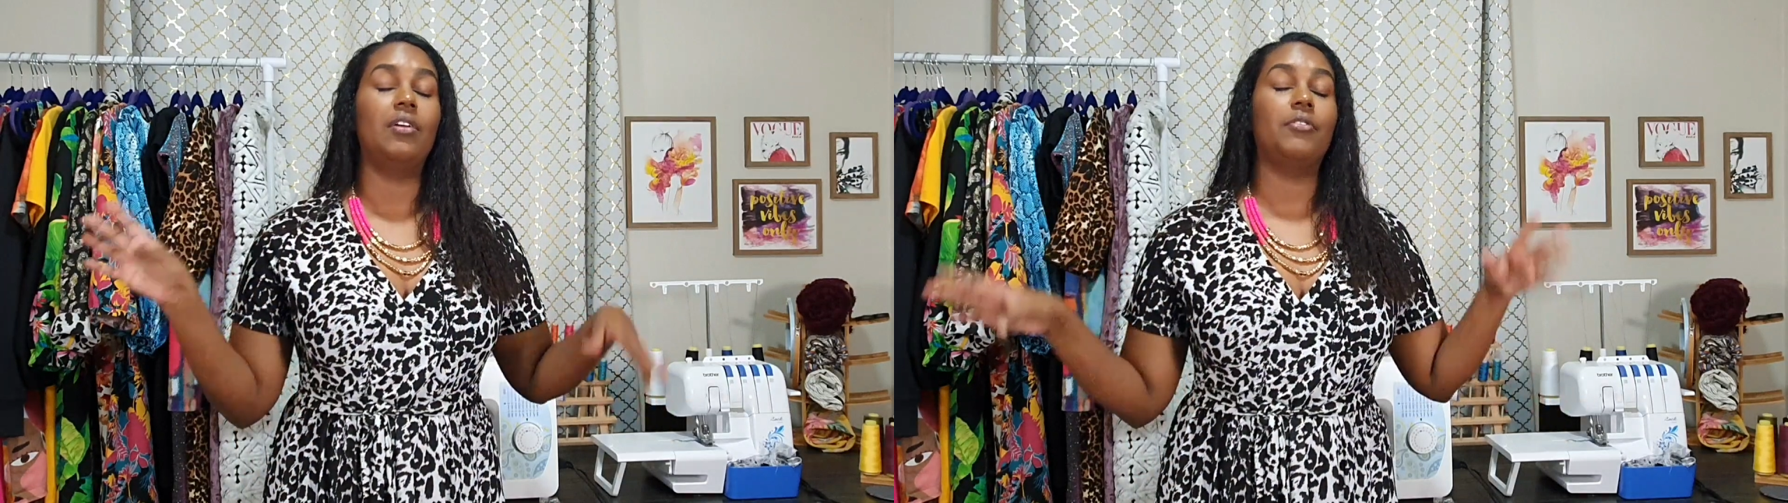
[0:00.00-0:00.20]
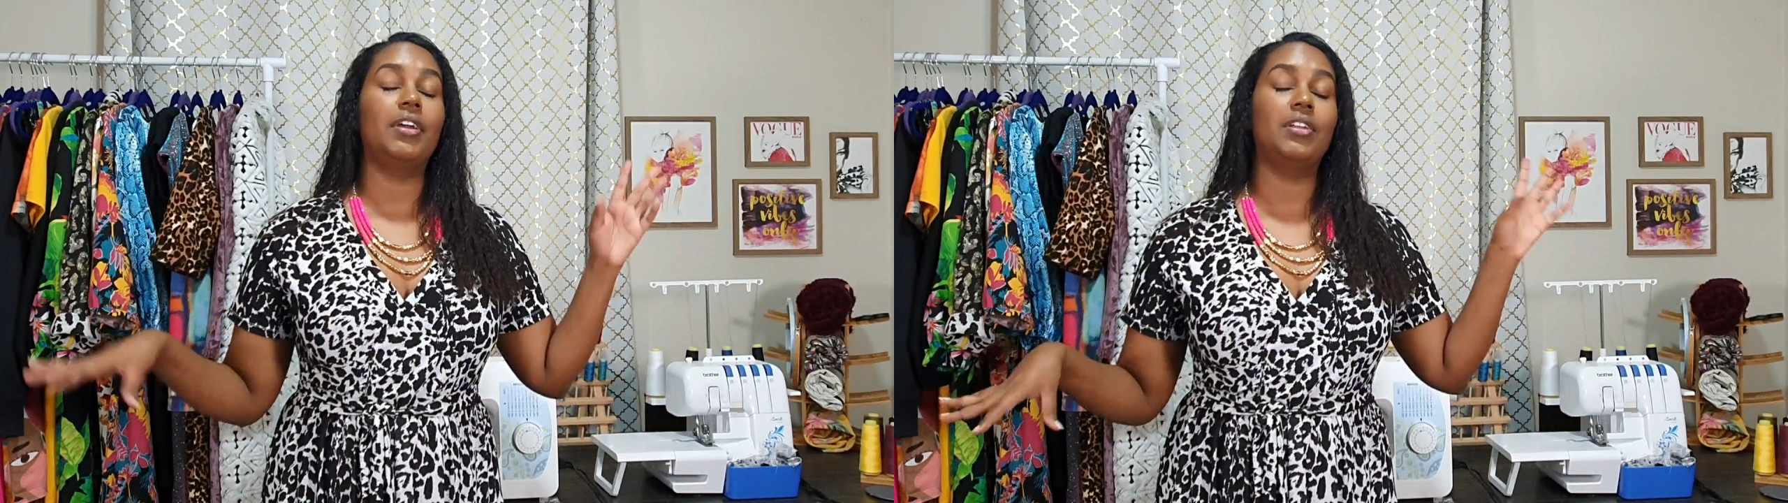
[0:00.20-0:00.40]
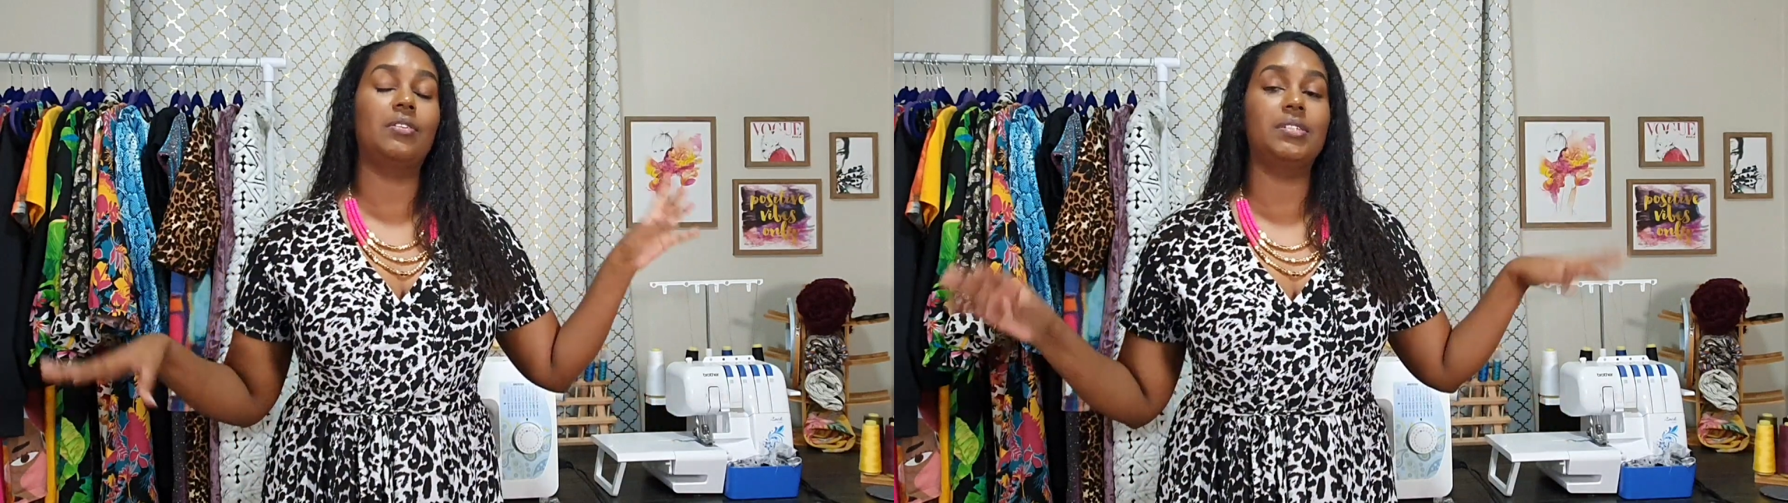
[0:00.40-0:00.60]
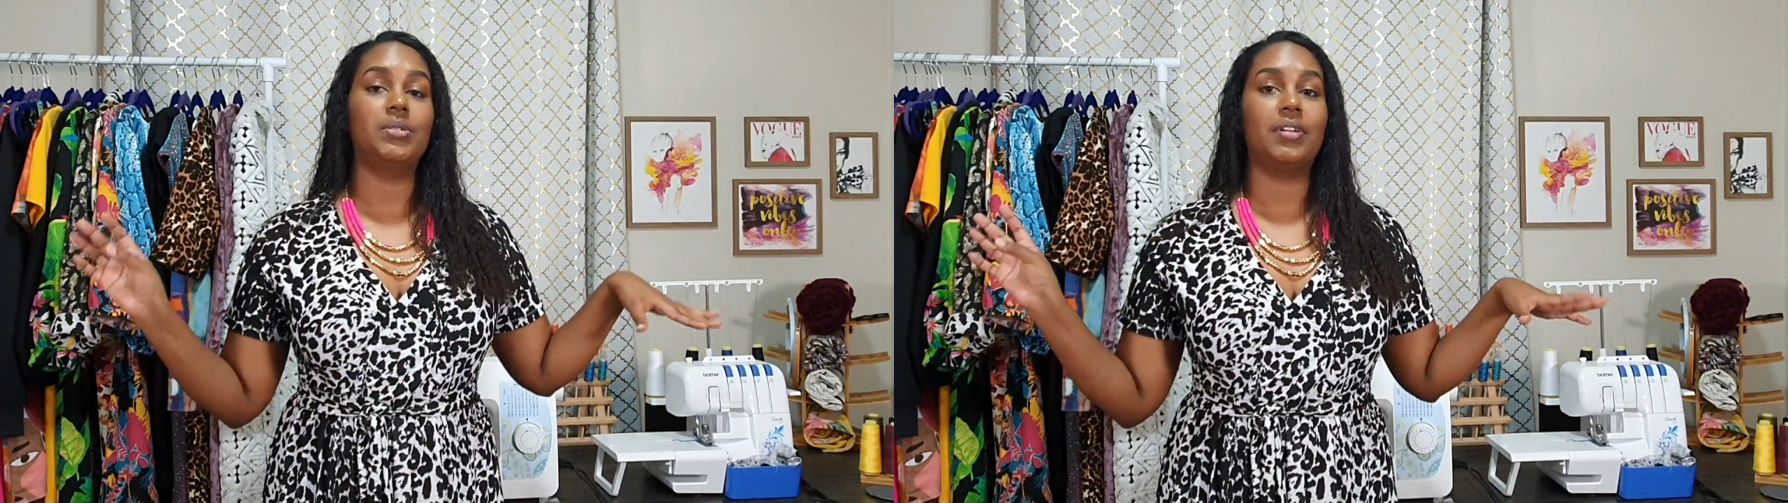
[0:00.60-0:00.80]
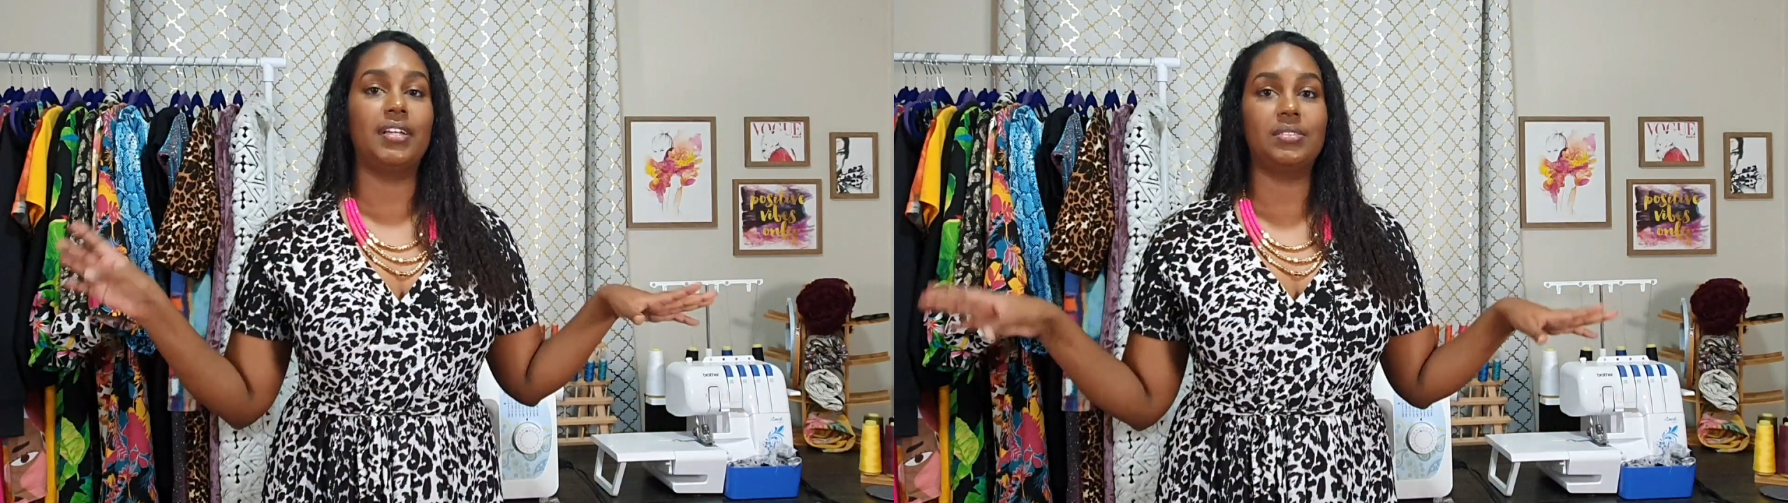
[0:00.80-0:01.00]
right now
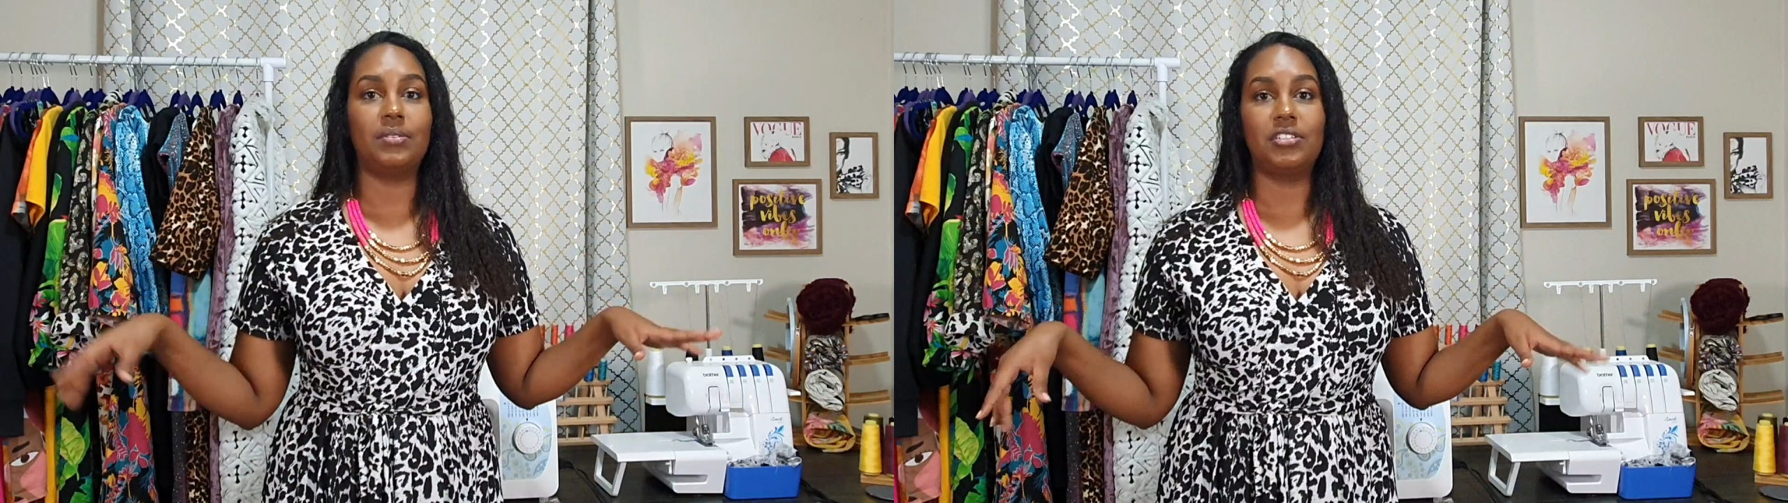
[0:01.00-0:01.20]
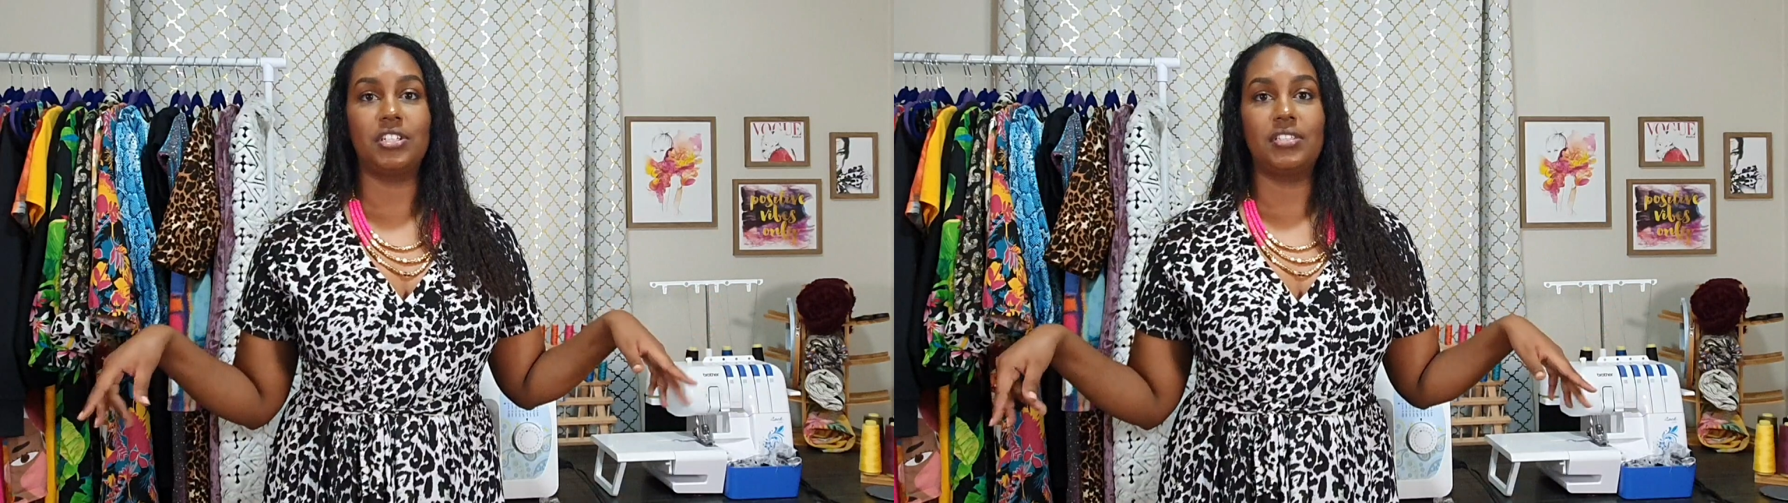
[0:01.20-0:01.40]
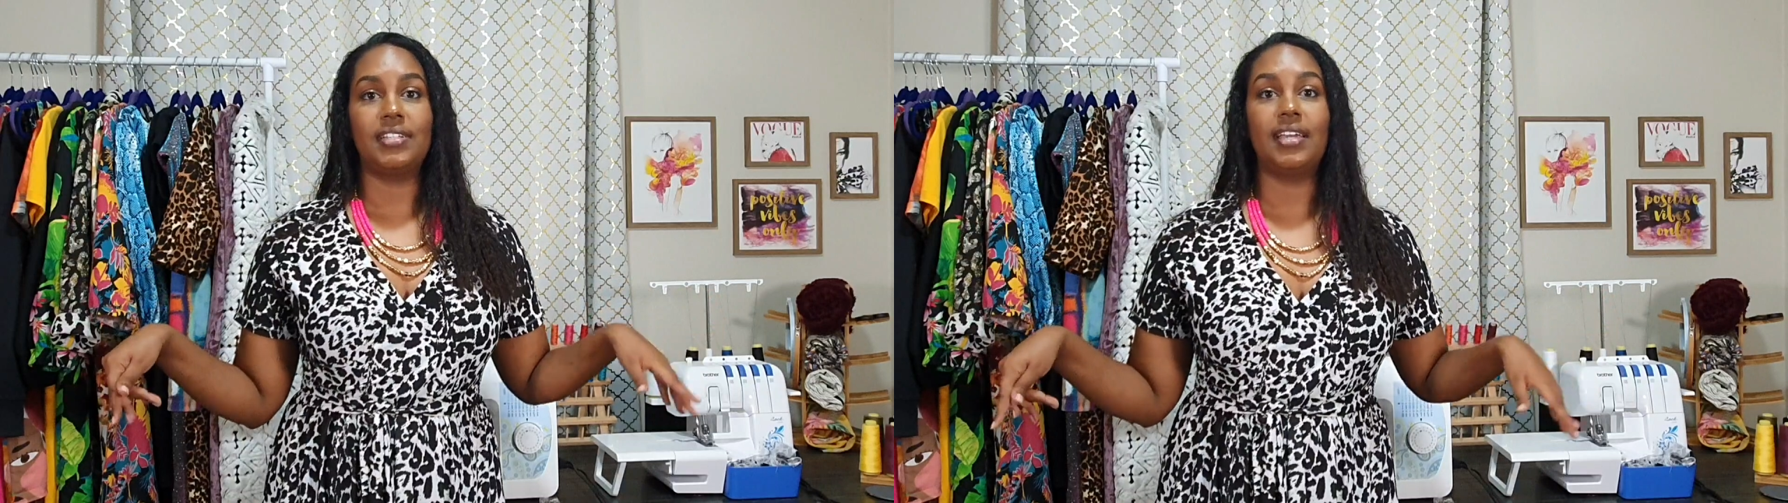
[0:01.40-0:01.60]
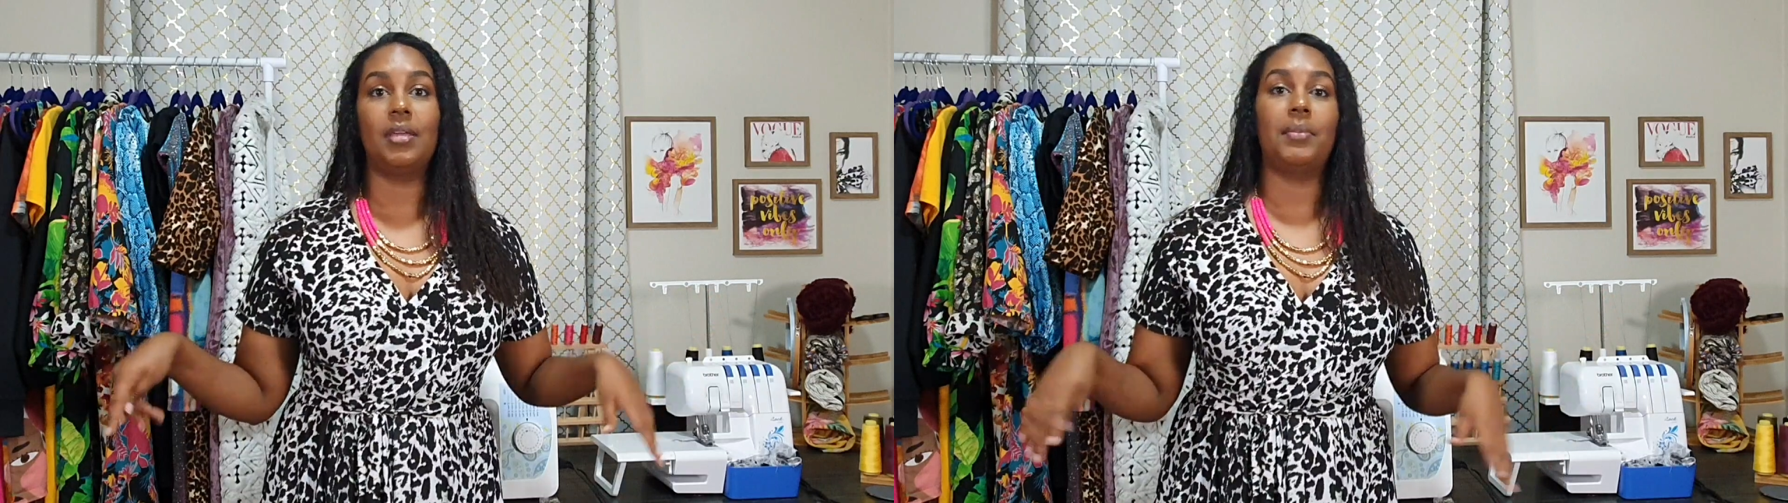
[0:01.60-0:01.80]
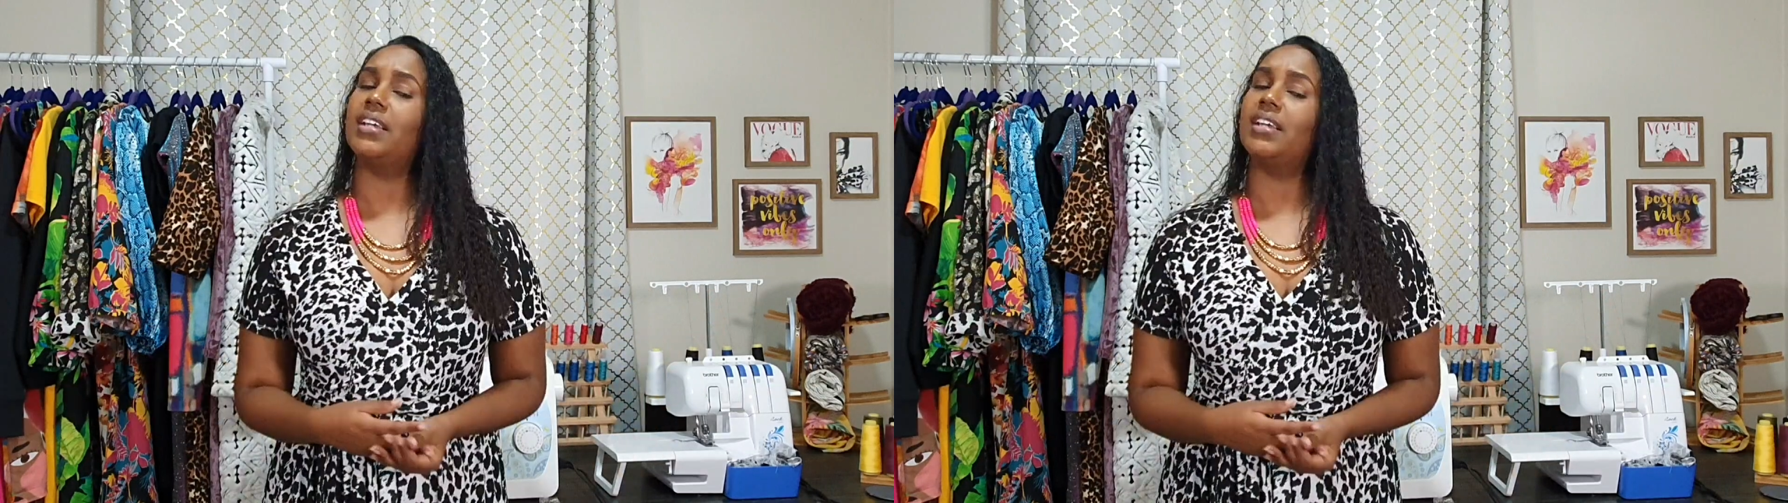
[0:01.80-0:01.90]
during isolation time.